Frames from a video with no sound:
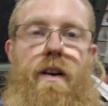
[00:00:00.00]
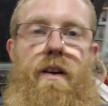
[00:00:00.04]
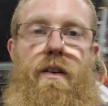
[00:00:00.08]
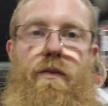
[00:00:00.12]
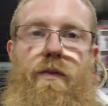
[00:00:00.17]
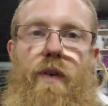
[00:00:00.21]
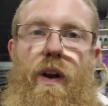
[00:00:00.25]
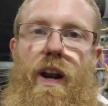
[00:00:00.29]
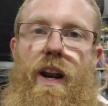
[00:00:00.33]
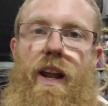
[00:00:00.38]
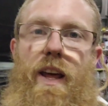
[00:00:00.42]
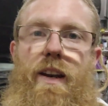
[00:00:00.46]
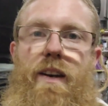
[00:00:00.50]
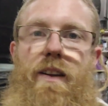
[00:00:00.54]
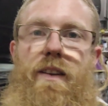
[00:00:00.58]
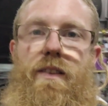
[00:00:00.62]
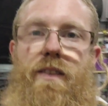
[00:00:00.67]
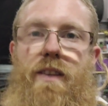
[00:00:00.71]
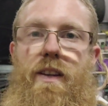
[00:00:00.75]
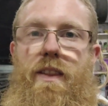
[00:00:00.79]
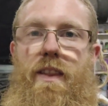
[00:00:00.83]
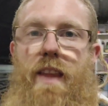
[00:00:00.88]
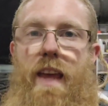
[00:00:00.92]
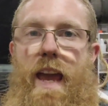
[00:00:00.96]
Front end
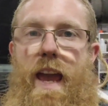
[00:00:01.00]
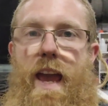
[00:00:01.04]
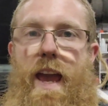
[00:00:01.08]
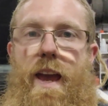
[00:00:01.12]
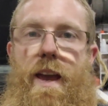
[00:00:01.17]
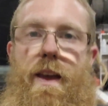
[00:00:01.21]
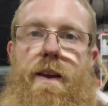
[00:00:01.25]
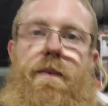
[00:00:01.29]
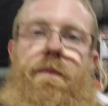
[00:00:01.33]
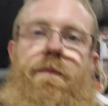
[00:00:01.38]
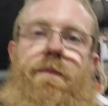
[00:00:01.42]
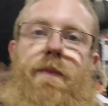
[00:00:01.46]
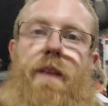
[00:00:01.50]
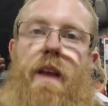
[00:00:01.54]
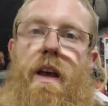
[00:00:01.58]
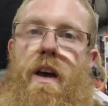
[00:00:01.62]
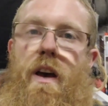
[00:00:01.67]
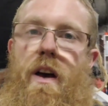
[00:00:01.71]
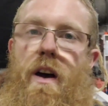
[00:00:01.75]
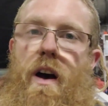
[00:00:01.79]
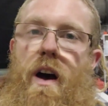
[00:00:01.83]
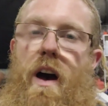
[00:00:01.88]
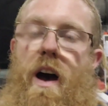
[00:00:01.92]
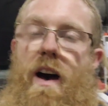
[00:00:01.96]
is in the air.
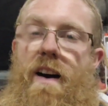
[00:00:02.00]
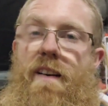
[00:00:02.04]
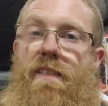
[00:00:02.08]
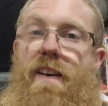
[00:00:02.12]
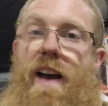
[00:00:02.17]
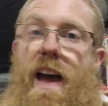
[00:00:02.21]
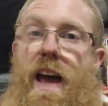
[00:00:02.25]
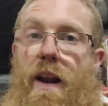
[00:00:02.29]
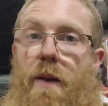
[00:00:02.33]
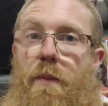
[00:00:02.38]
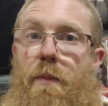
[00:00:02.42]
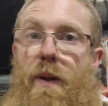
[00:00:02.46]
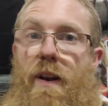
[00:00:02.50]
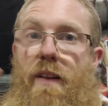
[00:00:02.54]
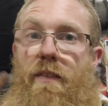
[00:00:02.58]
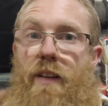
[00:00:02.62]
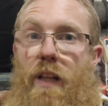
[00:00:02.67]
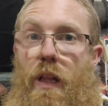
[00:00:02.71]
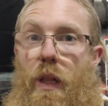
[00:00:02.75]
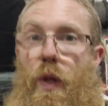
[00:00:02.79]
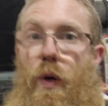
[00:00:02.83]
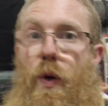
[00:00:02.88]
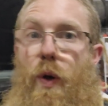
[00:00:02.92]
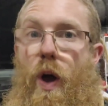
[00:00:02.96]
I've had a bit of a
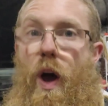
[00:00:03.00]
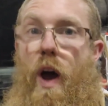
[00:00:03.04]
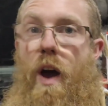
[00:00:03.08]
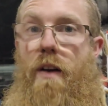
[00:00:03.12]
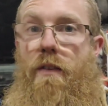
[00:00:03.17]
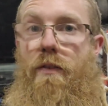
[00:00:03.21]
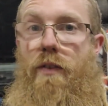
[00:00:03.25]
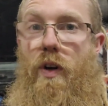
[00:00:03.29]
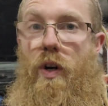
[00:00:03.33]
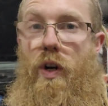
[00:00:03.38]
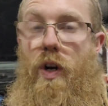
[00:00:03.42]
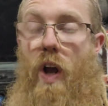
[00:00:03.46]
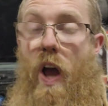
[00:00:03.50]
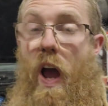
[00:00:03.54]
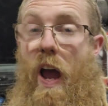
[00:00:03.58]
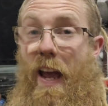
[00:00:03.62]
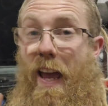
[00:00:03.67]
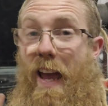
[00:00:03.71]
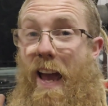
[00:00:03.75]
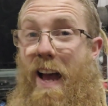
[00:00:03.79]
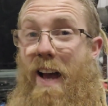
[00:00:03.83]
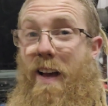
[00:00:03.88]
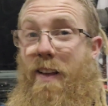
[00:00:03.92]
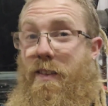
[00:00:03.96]
look over it. I
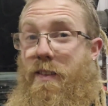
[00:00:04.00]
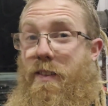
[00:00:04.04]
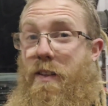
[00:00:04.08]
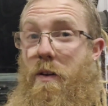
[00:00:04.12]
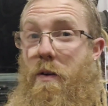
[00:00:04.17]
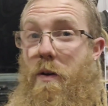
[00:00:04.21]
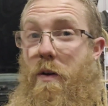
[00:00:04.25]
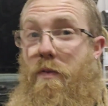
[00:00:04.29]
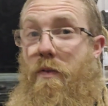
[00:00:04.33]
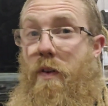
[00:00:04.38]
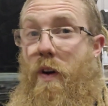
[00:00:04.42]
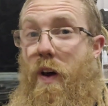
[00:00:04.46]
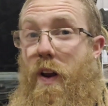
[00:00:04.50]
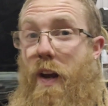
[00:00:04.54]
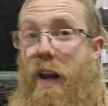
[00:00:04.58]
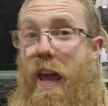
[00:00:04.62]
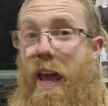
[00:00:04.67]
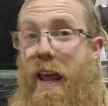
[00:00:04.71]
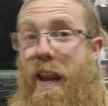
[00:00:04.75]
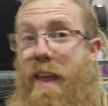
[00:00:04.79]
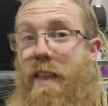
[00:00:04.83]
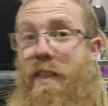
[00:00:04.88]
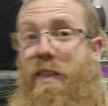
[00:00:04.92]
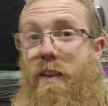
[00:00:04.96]
can't seem to find
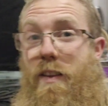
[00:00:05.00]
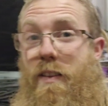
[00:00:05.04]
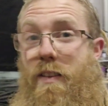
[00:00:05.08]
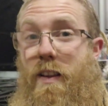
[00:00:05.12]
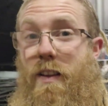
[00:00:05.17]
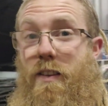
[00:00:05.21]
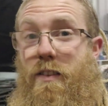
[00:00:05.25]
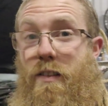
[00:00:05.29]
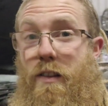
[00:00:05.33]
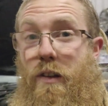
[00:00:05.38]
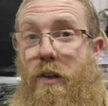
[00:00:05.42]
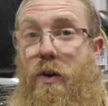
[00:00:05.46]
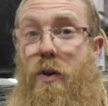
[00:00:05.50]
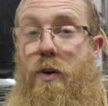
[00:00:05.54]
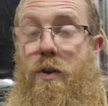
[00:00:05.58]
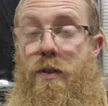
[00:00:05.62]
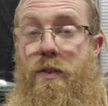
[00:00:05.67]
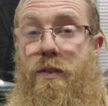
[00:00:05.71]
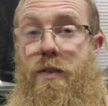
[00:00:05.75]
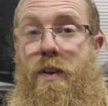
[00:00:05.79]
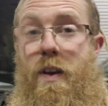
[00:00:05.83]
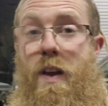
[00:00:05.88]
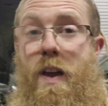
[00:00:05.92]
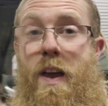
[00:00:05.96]
anything that's
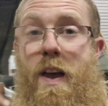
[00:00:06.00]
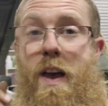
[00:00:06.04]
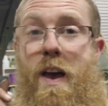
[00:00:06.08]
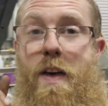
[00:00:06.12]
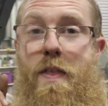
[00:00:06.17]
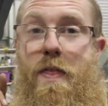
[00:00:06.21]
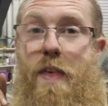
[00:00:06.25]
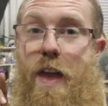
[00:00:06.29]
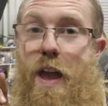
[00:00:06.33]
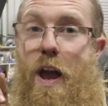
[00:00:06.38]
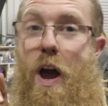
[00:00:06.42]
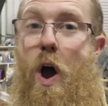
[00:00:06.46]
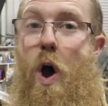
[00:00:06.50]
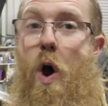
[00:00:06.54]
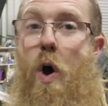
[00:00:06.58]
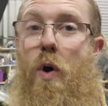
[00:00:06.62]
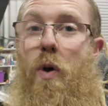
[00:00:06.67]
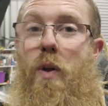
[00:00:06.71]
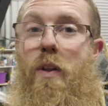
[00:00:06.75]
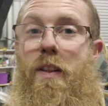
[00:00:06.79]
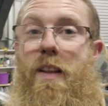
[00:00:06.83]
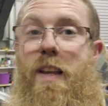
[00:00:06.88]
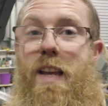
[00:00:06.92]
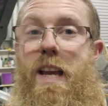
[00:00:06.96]
loose. The
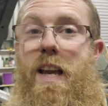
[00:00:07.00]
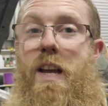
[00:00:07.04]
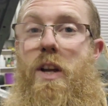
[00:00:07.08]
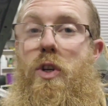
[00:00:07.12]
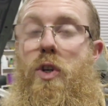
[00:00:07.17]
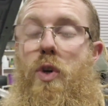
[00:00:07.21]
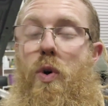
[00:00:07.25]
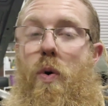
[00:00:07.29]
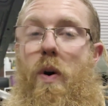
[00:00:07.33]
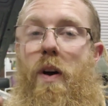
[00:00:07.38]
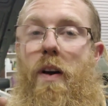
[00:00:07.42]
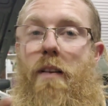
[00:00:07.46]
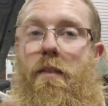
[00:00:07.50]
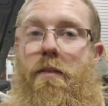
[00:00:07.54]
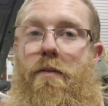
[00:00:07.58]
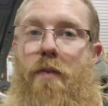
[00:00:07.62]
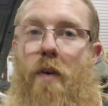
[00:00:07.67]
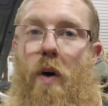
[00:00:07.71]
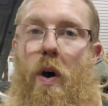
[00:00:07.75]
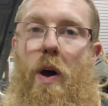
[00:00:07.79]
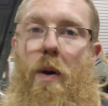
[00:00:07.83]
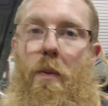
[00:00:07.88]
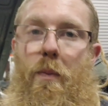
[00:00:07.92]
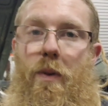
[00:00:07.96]
only issue I can
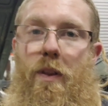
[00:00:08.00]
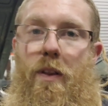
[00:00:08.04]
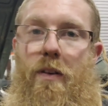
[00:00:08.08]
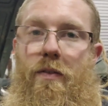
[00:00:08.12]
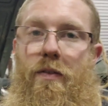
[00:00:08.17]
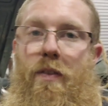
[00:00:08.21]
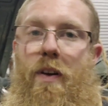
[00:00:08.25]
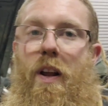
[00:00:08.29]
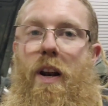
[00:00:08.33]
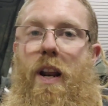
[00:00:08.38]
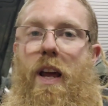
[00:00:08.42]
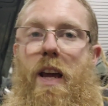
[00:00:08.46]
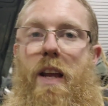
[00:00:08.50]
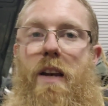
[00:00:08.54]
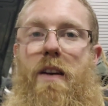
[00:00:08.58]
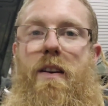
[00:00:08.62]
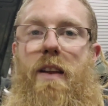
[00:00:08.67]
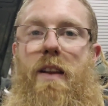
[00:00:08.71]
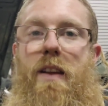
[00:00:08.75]
find with the front end